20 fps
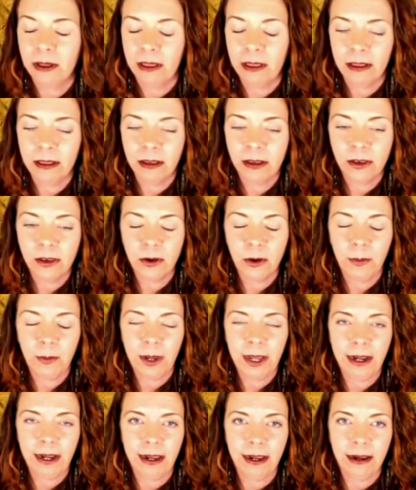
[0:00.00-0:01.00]
so
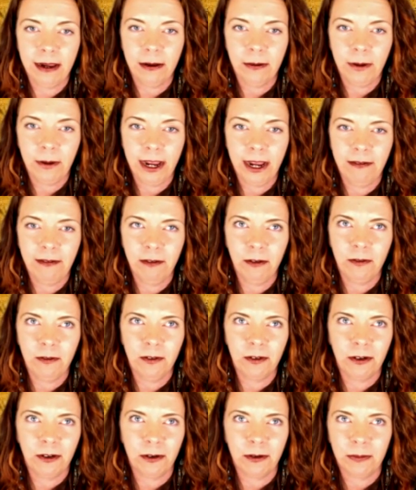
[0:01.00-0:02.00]
many. We have
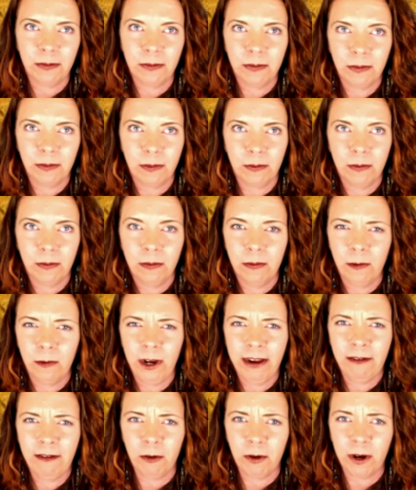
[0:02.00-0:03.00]
around
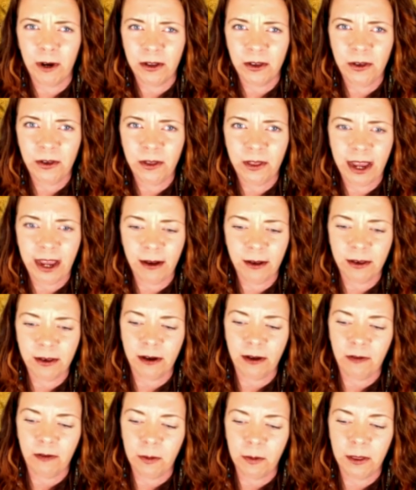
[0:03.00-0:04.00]
2,000
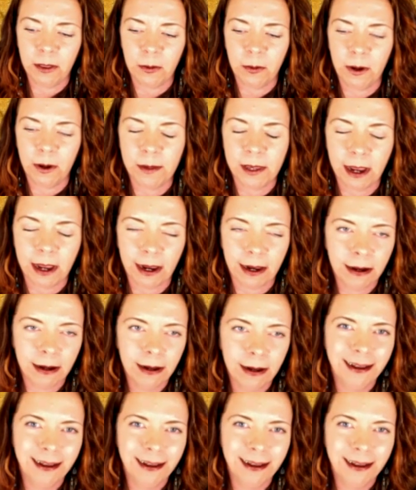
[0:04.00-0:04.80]
of them on the website.